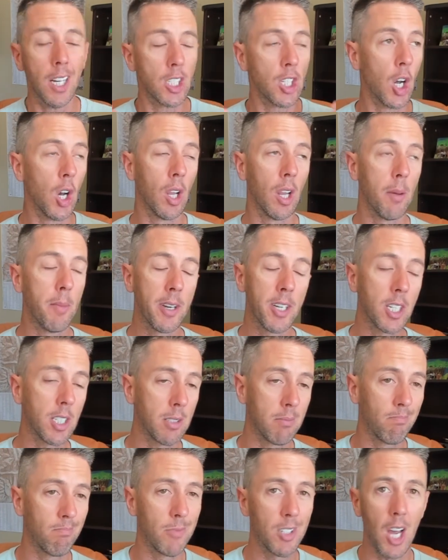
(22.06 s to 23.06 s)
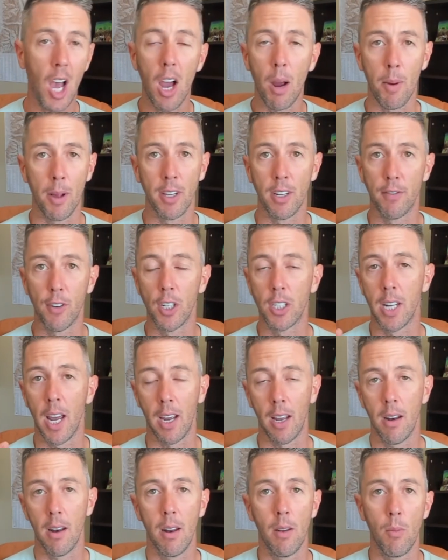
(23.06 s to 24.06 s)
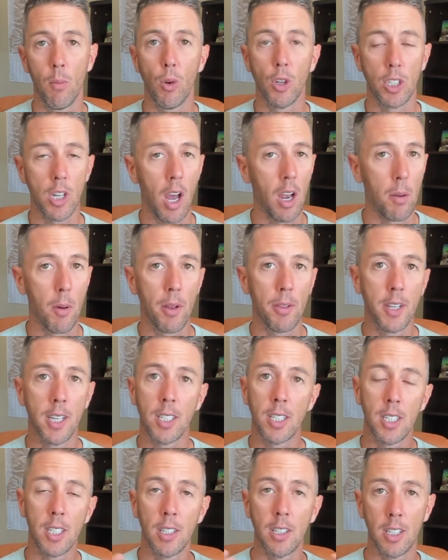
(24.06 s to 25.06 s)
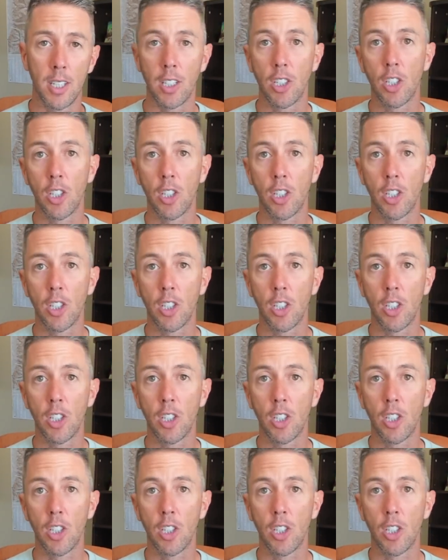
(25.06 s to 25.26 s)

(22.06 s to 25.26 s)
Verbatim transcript: So let me just talk about this for a second, and we'll talk about this this